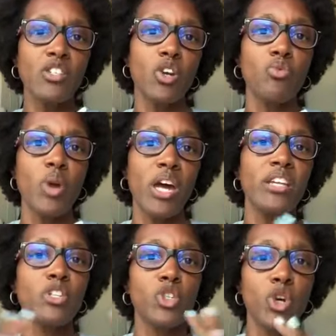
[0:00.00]
is going to
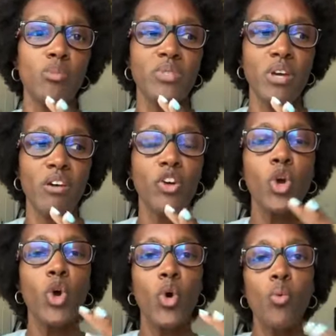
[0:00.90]
run in terms of
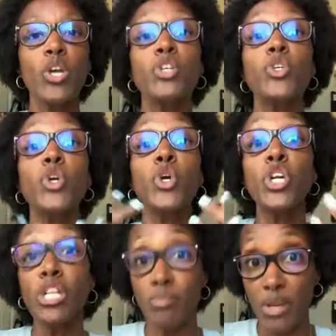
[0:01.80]
what
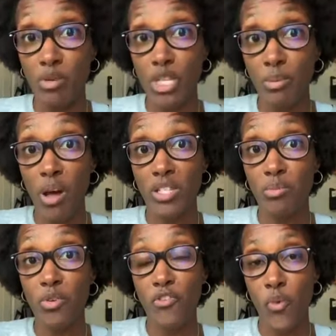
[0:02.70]
you're going to be
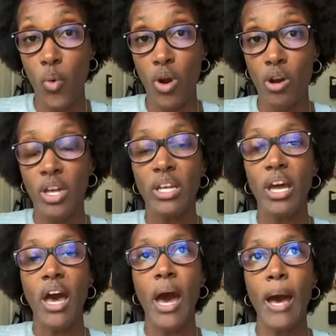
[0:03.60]
responsible for
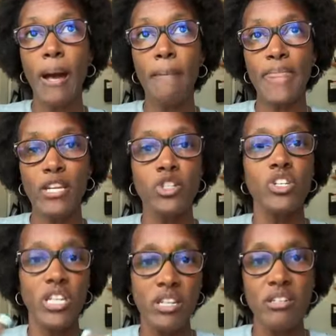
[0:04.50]

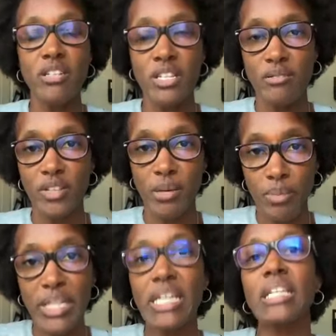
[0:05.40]
in
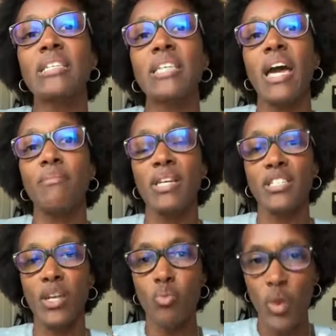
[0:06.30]
completing
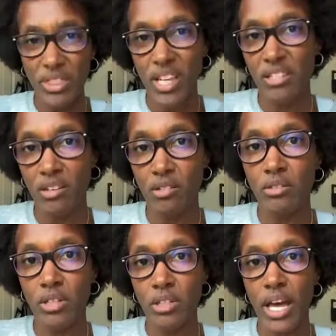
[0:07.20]
assignments and what that's going to
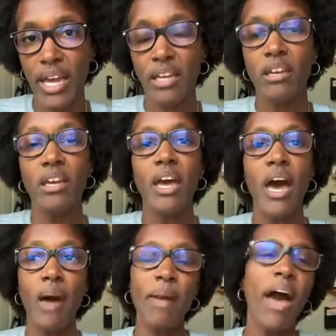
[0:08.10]
look like,
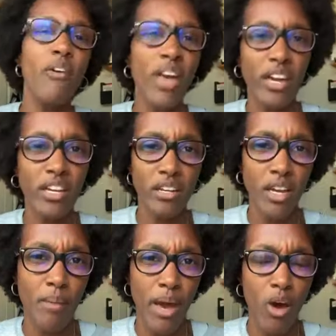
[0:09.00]
how that can
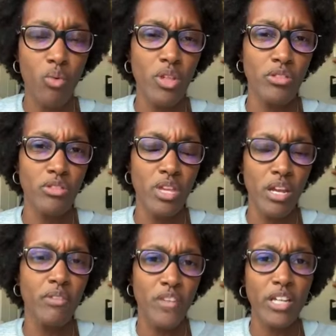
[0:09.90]
come out with
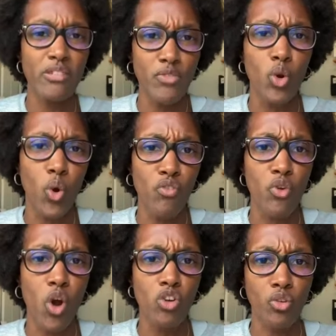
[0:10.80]
an effect of your
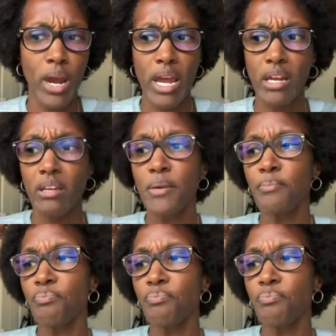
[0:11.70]
overall grade.